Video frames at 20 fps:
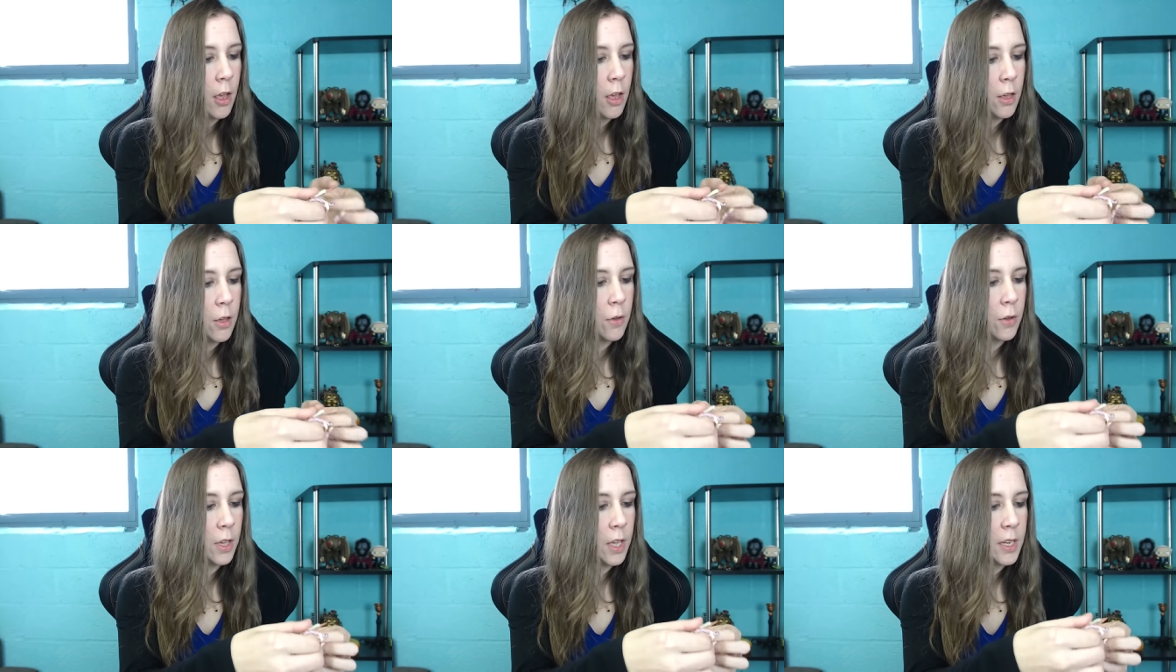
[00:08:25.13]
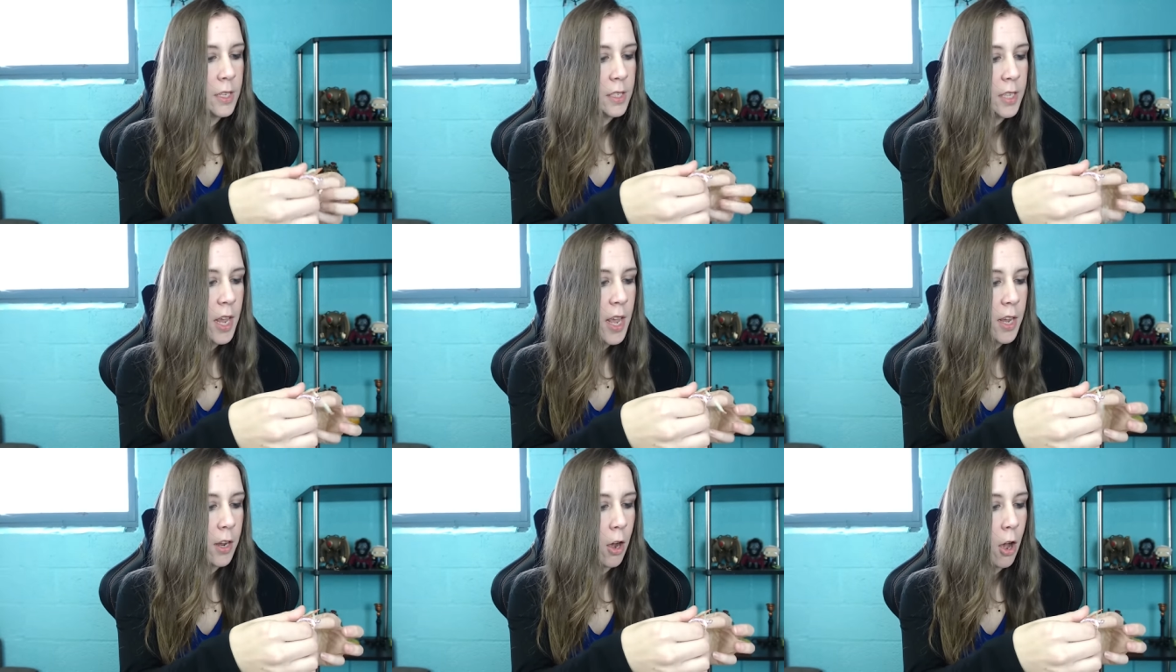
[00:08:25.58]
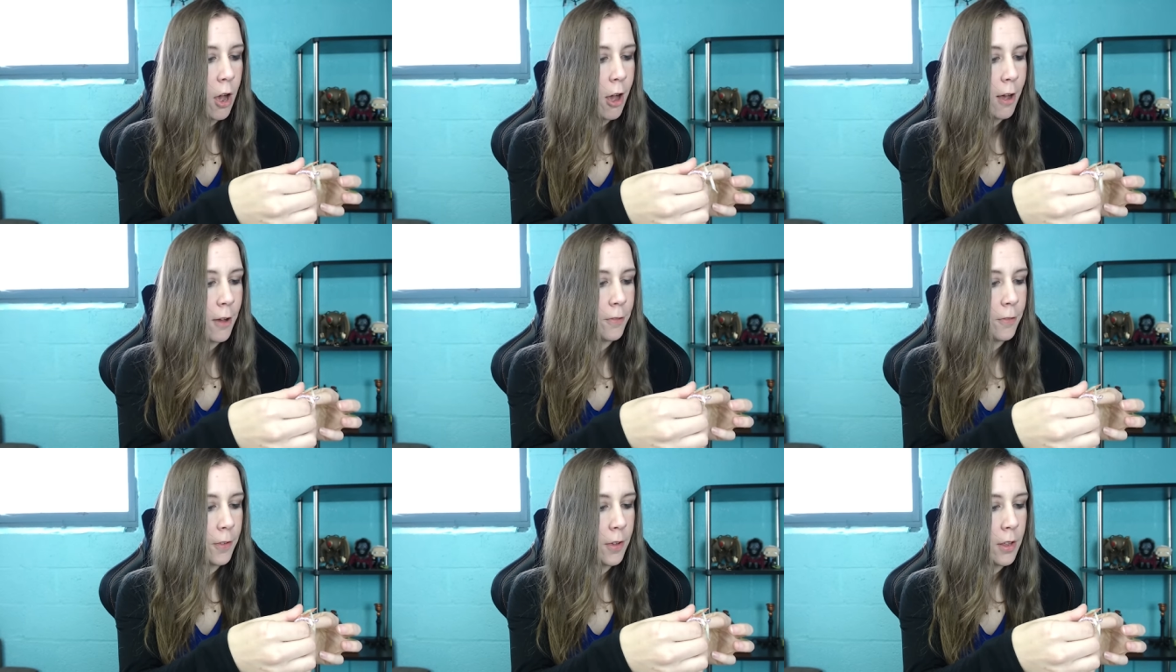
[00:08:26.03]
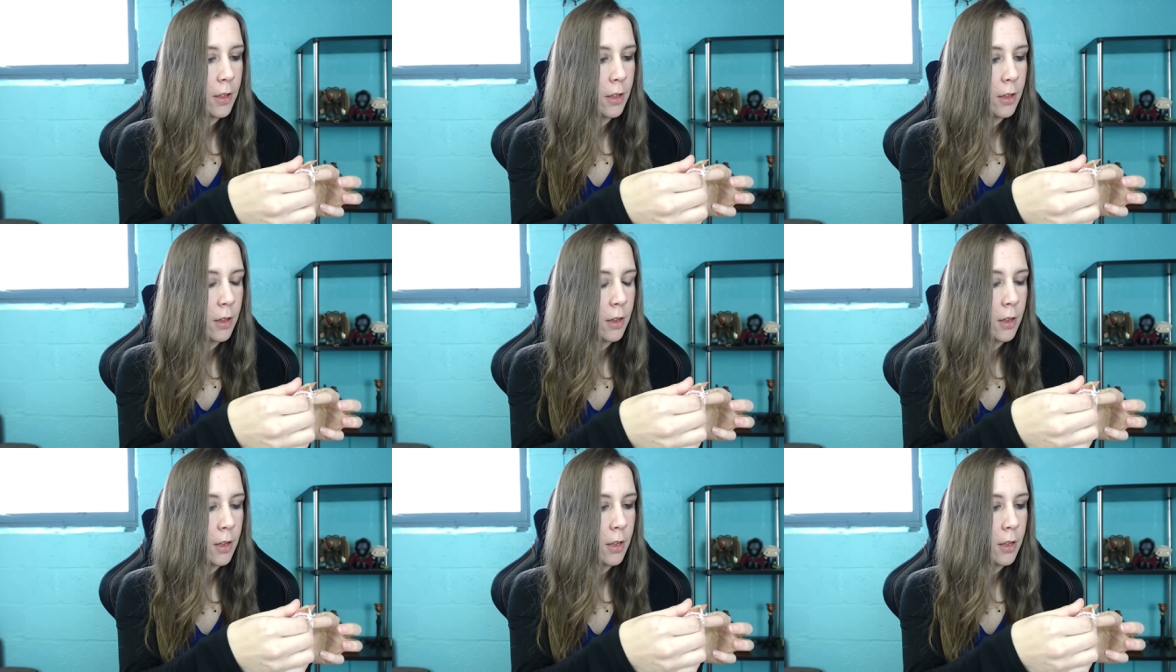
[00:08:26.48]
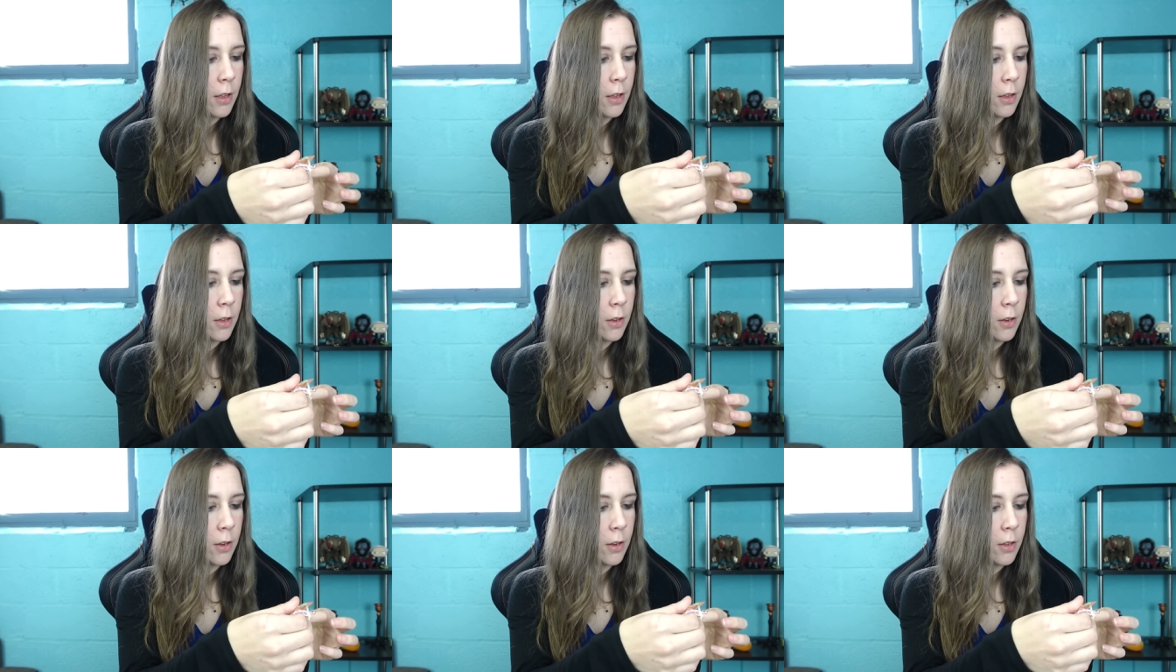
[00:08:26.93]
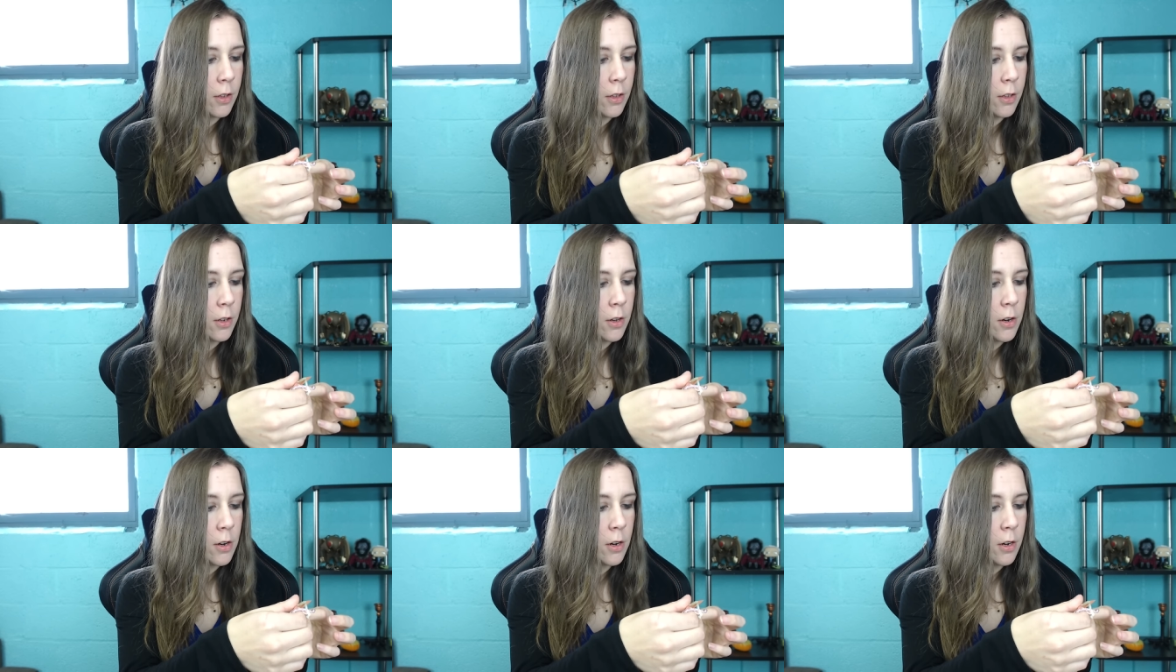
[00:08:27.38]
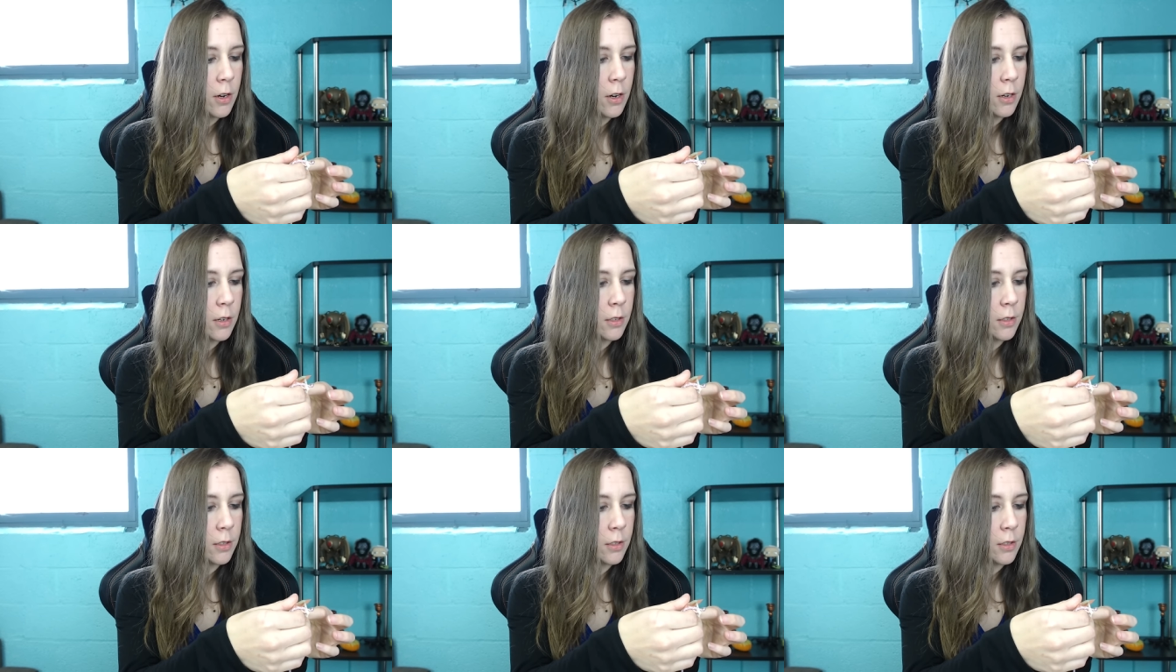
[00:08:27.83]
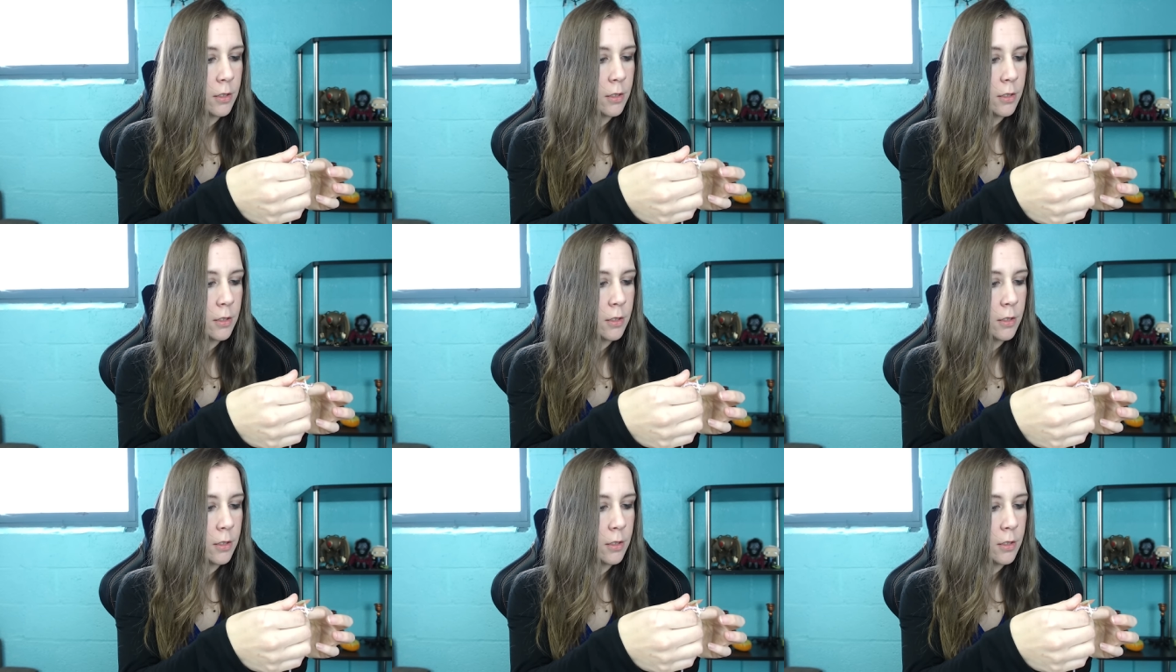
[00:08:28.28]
You can take off your,